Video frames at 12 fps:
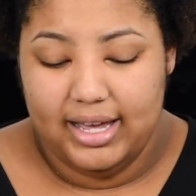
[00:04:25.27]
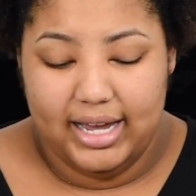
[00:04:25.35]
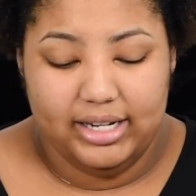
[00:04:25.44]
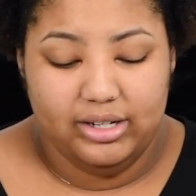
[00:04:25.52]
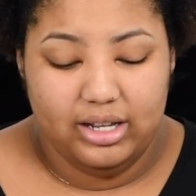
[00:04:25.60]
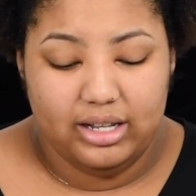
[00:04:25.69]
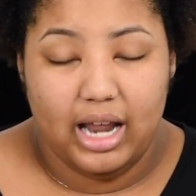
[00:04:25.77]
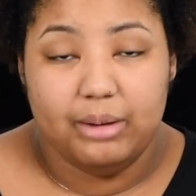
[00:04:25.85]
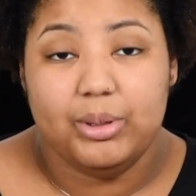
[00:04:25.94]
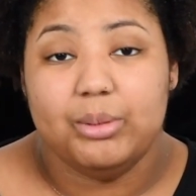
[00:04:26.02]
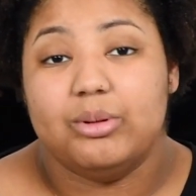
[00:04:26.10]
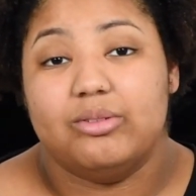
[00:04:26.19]
I know a lot of
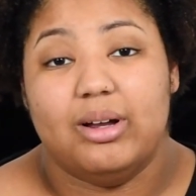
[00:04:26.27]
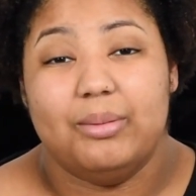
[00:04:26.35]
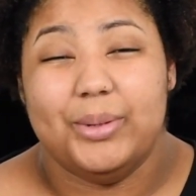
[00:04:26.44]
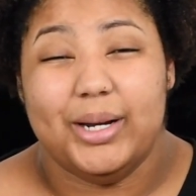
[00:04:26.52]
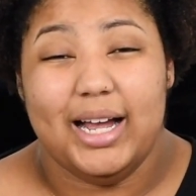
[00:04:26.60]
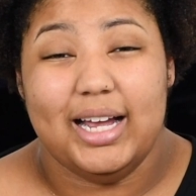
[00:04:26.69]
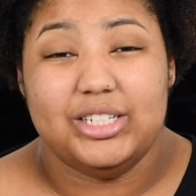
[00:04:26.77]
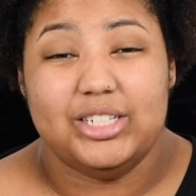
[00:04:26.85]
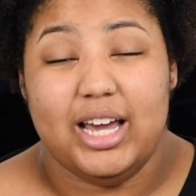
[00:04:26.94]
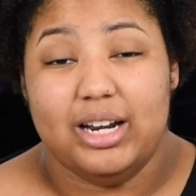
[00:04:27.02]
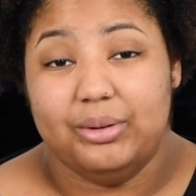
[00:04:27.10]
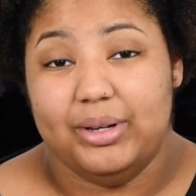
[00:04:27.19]
people rub their
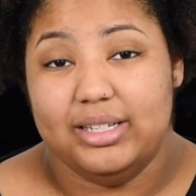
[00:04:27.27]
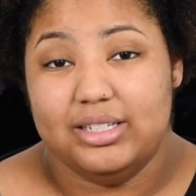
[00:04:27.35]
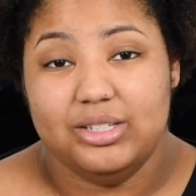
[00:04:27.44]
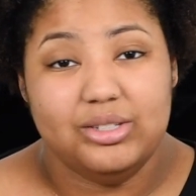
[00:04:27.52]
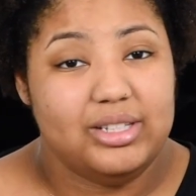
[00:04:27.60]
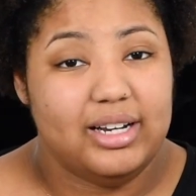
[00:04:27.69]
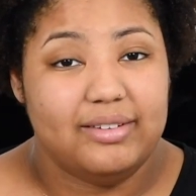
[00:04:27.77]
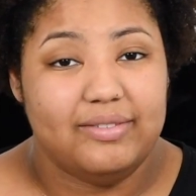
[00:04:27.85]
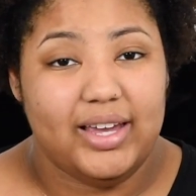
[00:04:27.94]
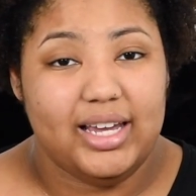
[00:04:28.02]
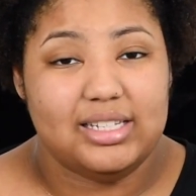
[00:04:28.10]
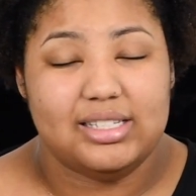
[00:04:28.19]
eyeshadow into their
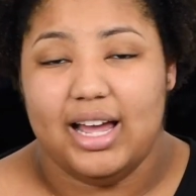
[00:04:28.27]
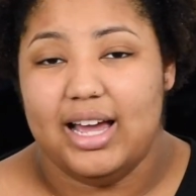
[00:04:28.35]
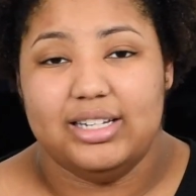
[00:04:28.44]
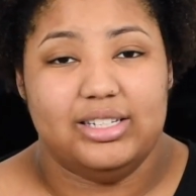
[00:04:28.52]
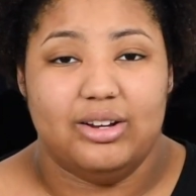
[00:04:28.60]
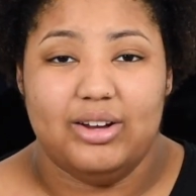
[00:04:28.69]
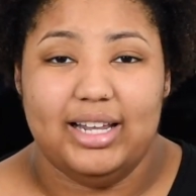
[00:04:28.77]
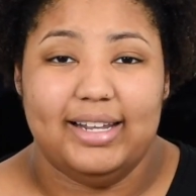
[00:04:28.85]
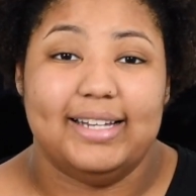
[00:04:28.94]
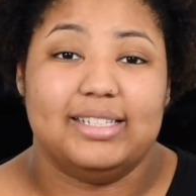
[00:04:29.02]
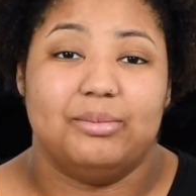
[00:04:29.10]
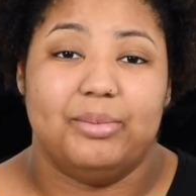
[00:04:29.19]
face. I don't. I
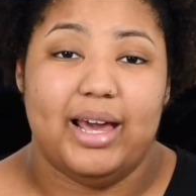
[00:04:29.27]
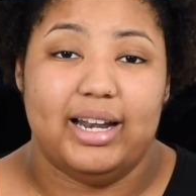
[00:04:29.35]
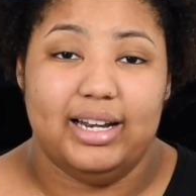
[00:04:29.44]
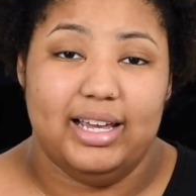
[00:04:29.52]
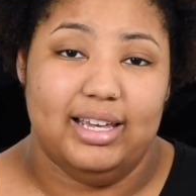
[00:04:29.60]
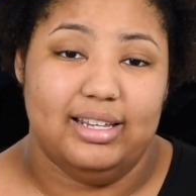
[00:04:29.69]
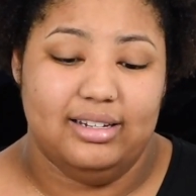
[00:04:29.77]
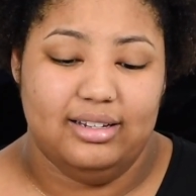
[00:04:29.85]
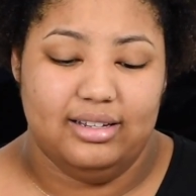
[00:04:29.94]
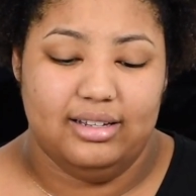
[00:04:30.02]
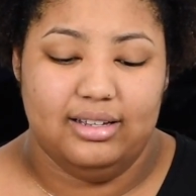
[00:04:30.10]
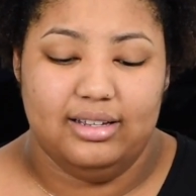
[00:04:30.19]
like to pat it
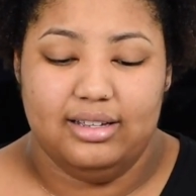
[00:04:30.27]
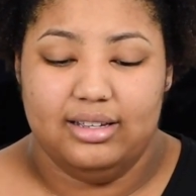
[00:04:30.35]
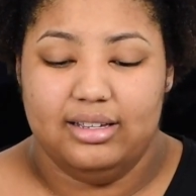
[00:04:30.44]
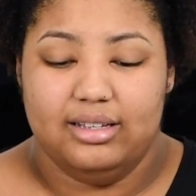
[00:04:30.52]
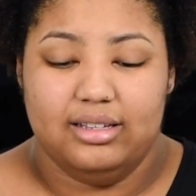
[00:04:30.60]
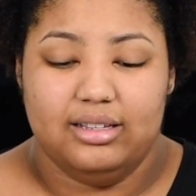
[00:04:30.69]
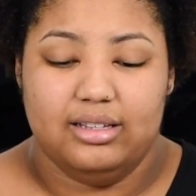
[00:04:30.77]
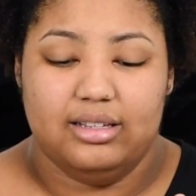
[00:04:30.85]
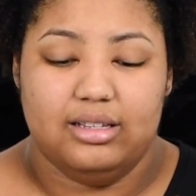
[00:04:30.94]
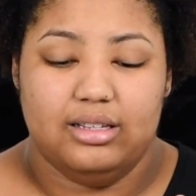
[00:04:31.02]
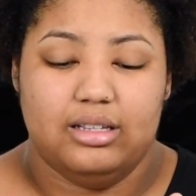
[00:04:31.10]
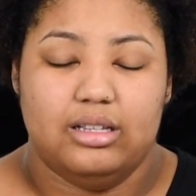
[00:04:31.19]
in.
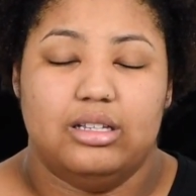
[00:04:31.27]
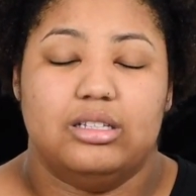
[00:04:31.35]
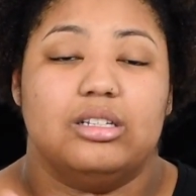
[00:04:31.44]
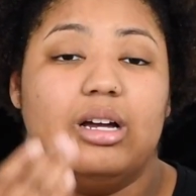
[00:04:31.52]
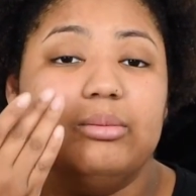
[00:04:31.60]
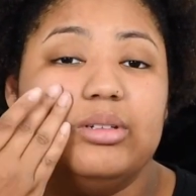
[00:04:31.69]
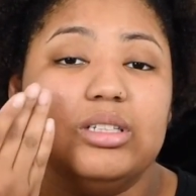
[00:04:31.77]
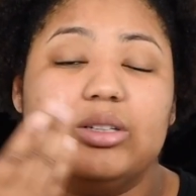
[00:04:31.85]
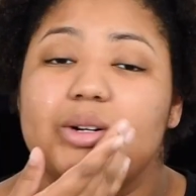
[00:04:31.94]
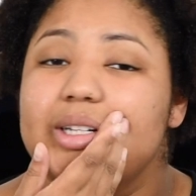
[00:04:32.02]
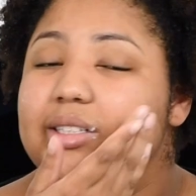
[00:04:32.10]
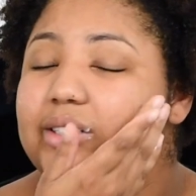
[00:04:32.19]
So I'm just
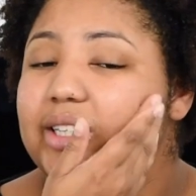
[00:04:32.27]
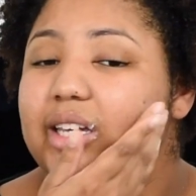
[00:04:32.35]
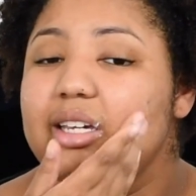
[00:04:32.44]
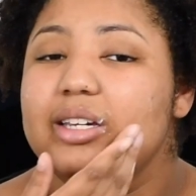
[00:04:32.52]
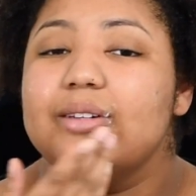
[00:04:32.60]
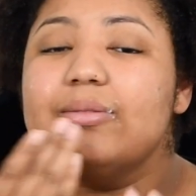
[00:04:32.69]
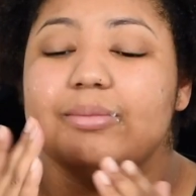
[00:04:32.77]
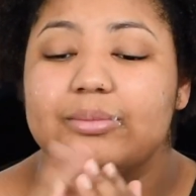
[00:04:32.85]
going to take it.